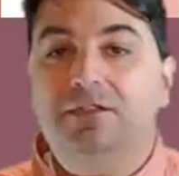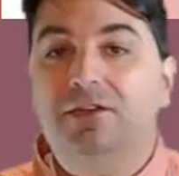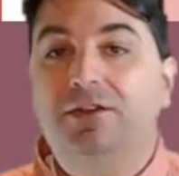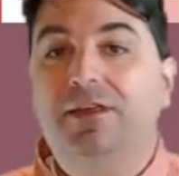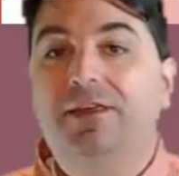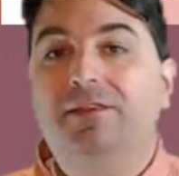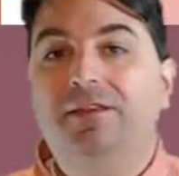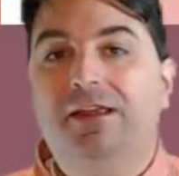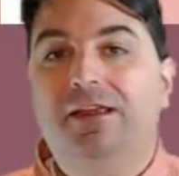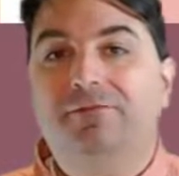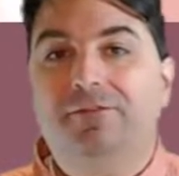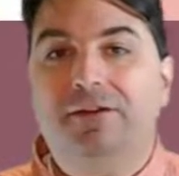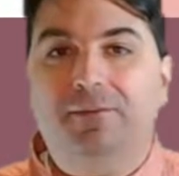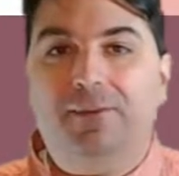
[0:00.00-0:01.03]
So the other day, a
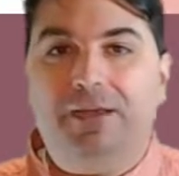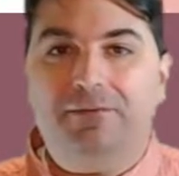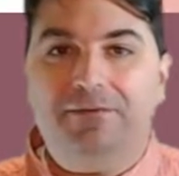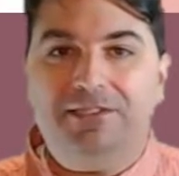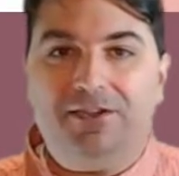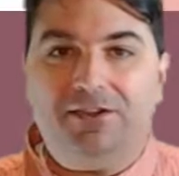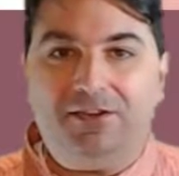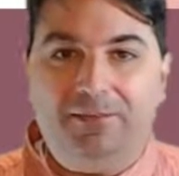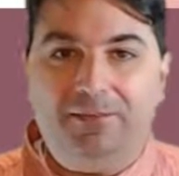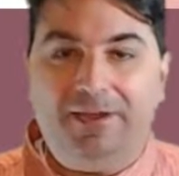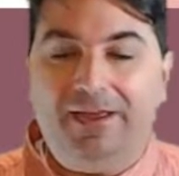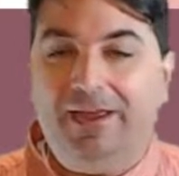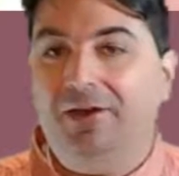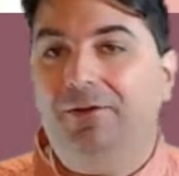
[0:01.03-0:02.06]
friend of mine was talking
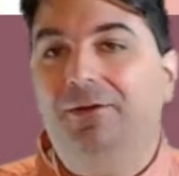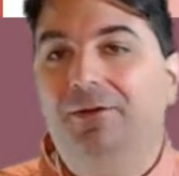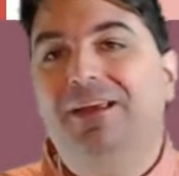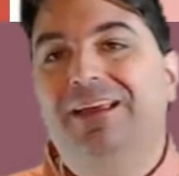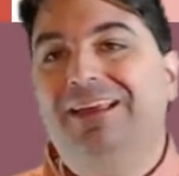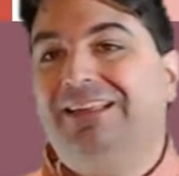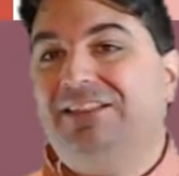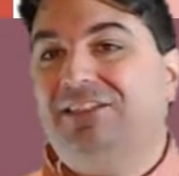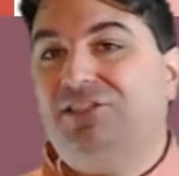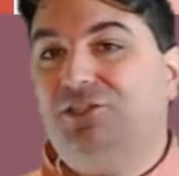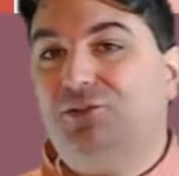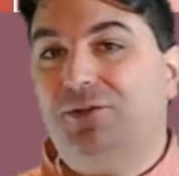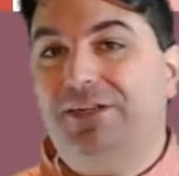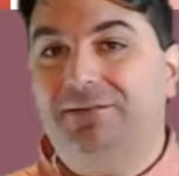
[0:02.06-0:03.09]
about how he
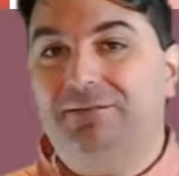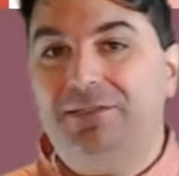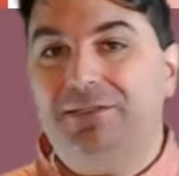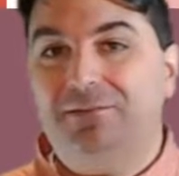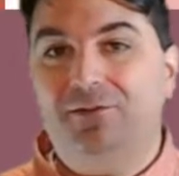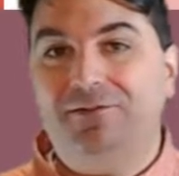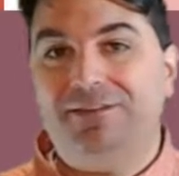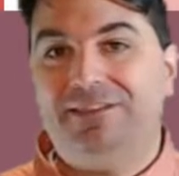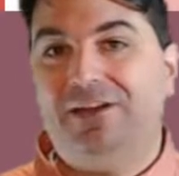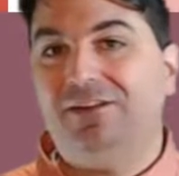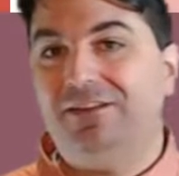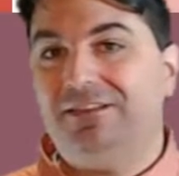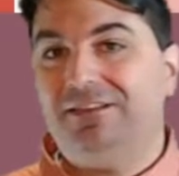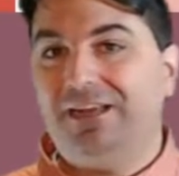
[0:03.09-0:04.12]
streams movies
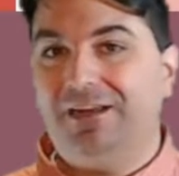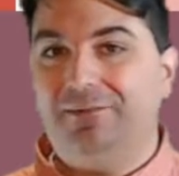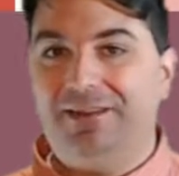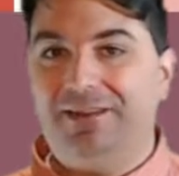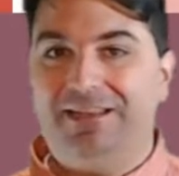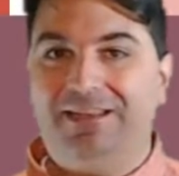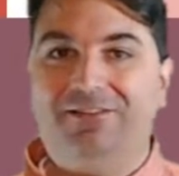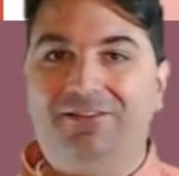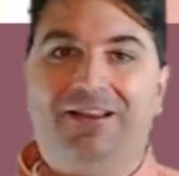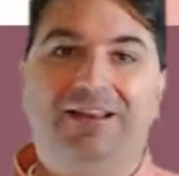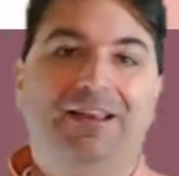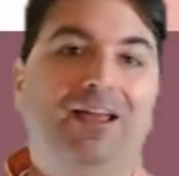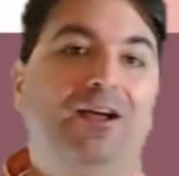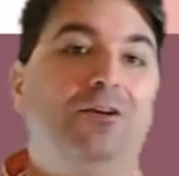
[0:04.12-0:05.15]
all the time on the
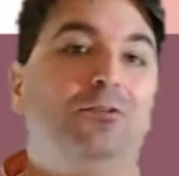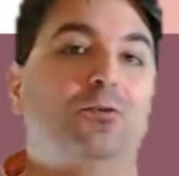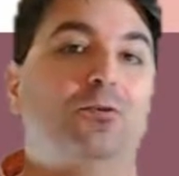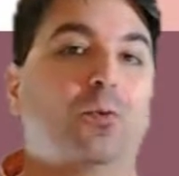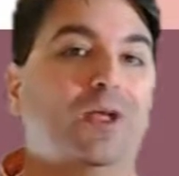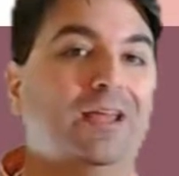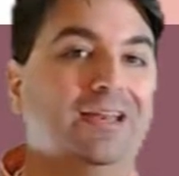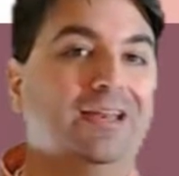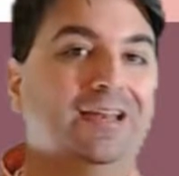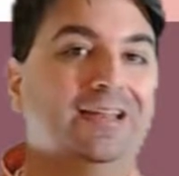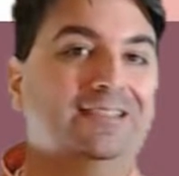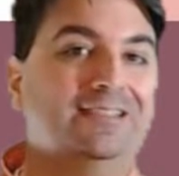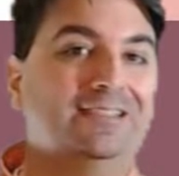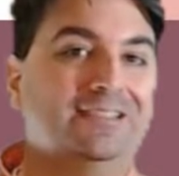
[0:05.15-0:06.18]
internet and how great it
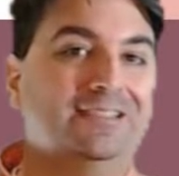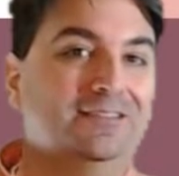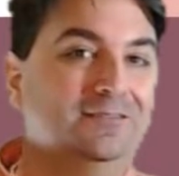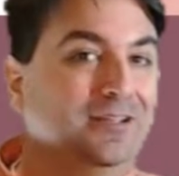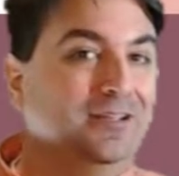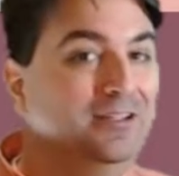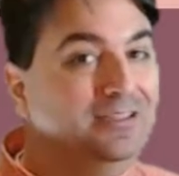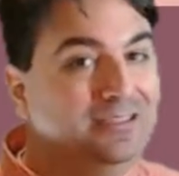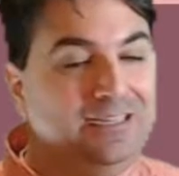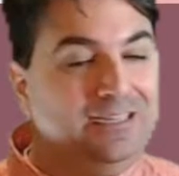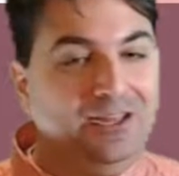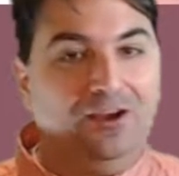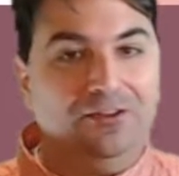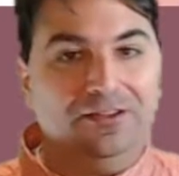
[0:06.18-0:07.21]
is to
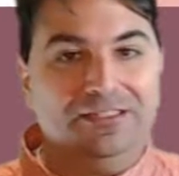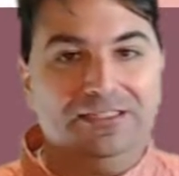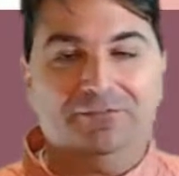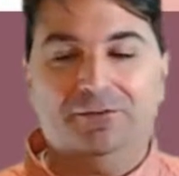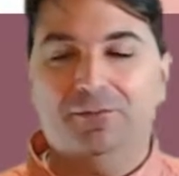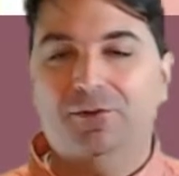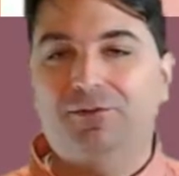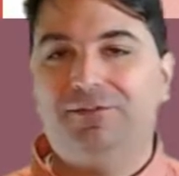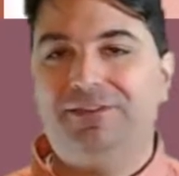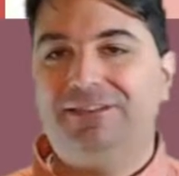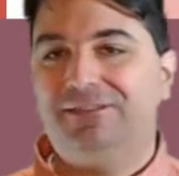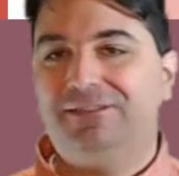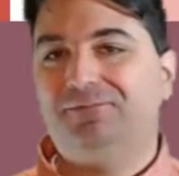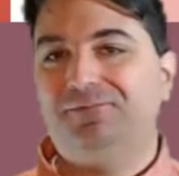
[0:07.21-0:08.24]
see all these different
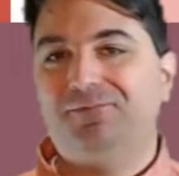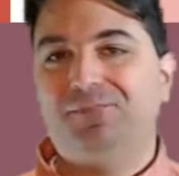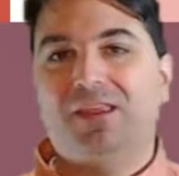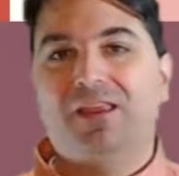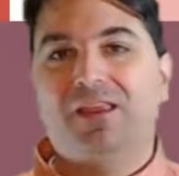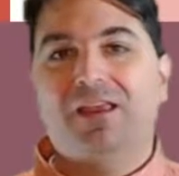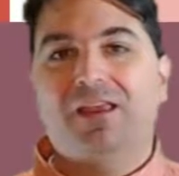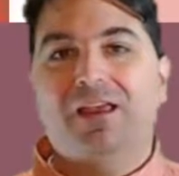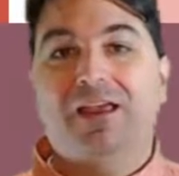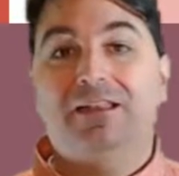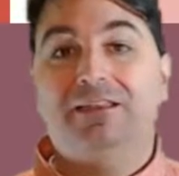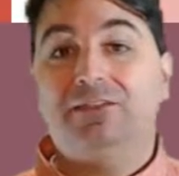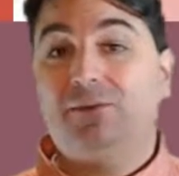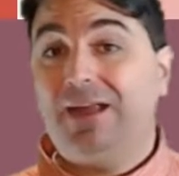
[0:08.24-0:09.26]
movies.
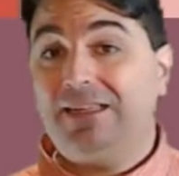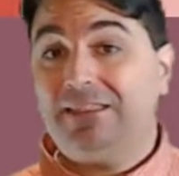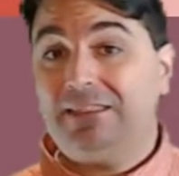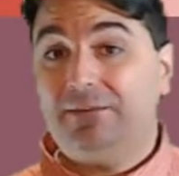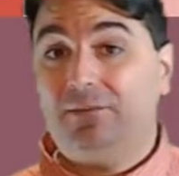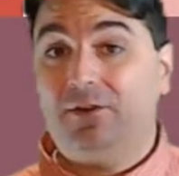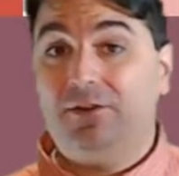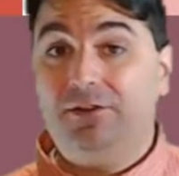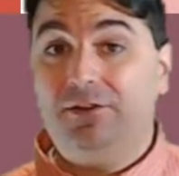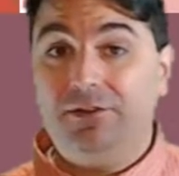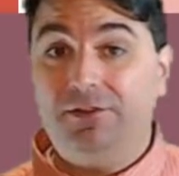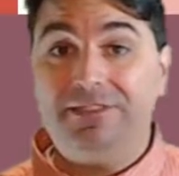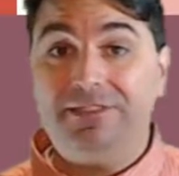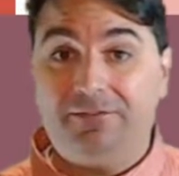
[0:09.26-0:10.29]
And so I asked him, "Are you
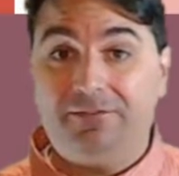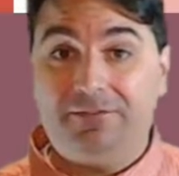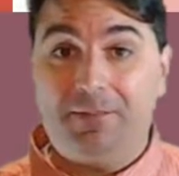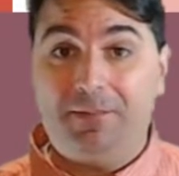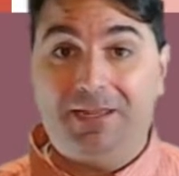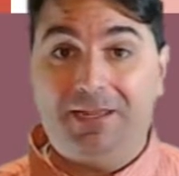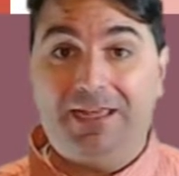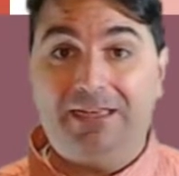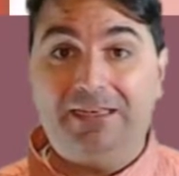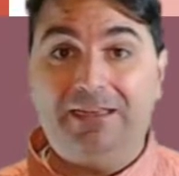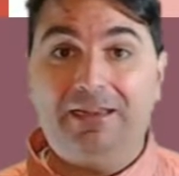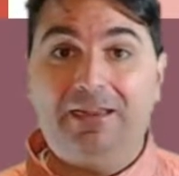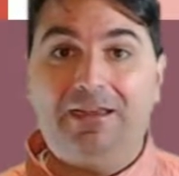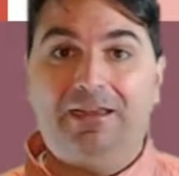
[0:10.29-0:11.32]
using a
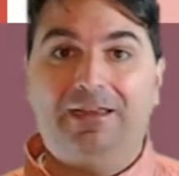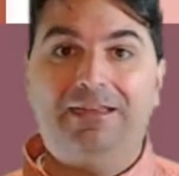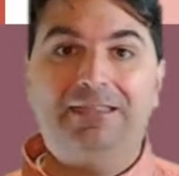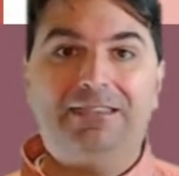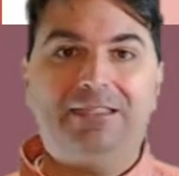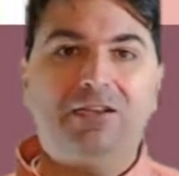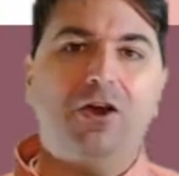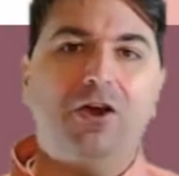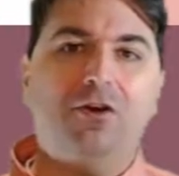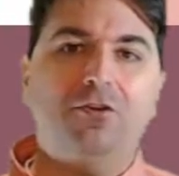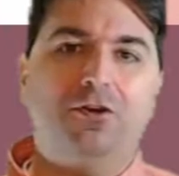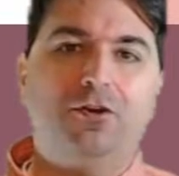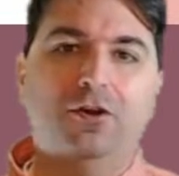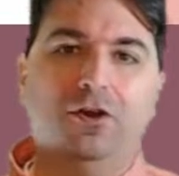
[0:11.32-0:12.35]
VPN?" And he said, "No,
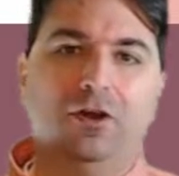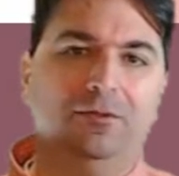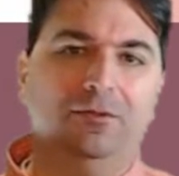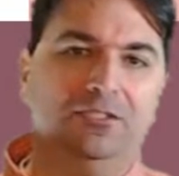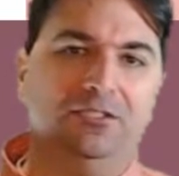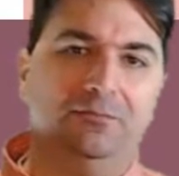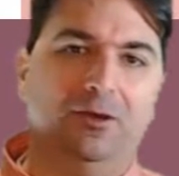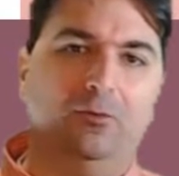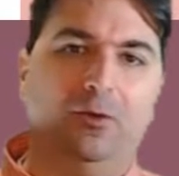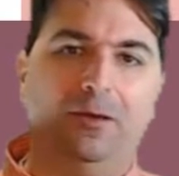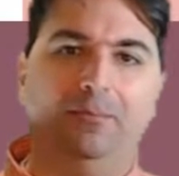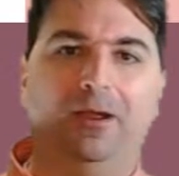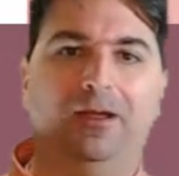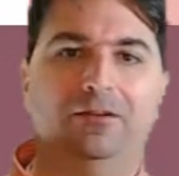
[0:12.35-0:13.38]
no, no, I'm using my
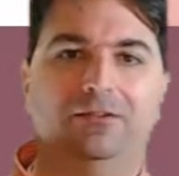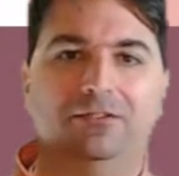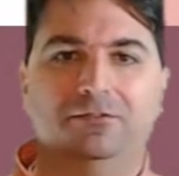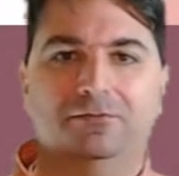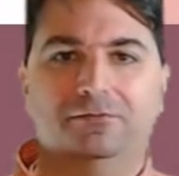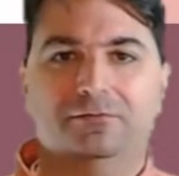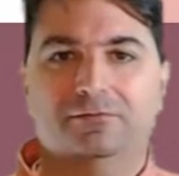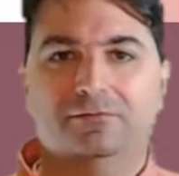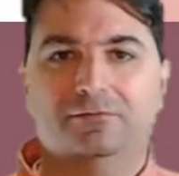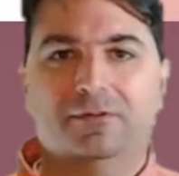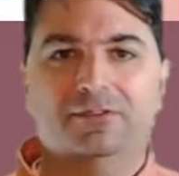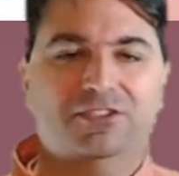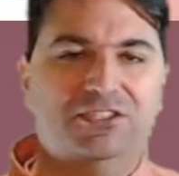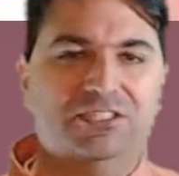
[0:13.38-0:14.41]
web browser.
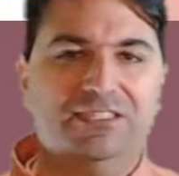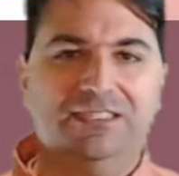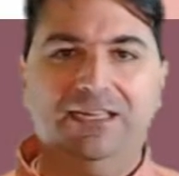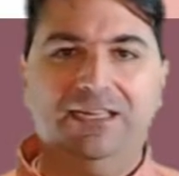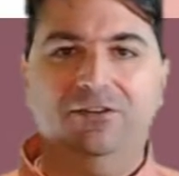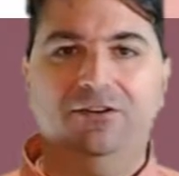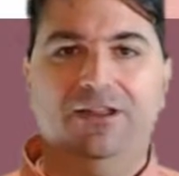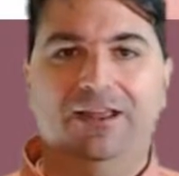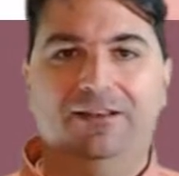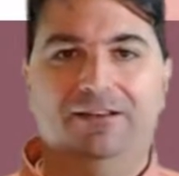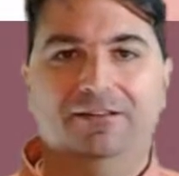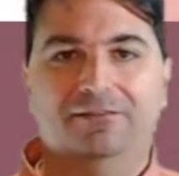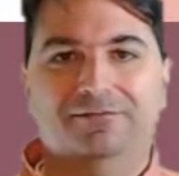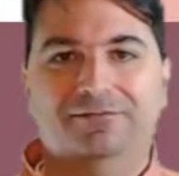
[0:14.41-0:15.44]
It's just the internet."